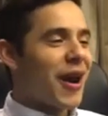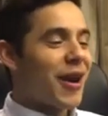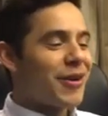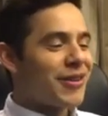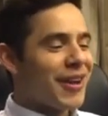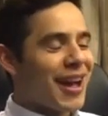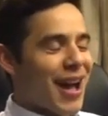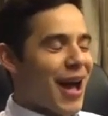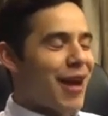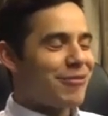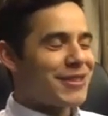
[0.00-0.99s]
You know,
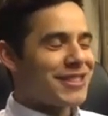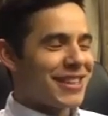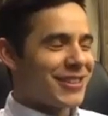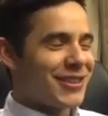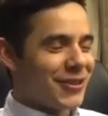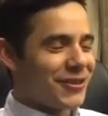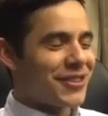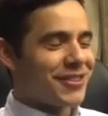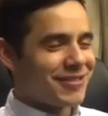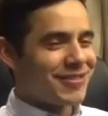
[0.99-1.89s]
I'll be singing the whole